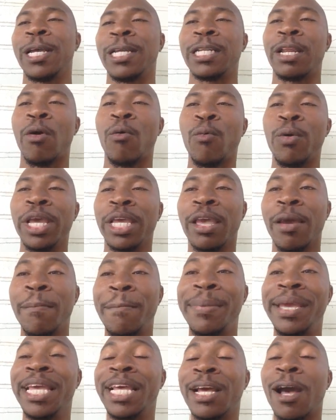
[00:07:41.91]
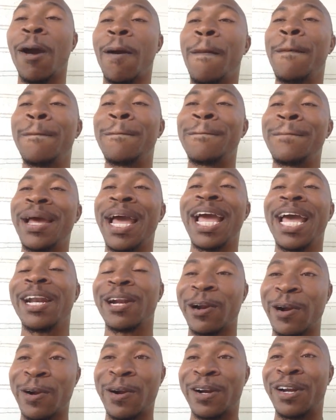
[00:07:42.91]
that we can become
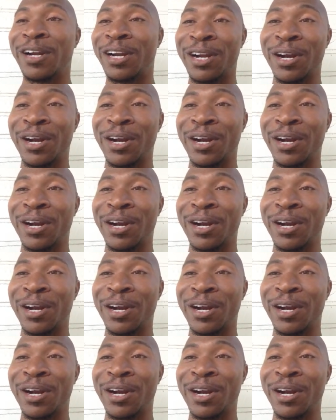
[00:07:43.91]
better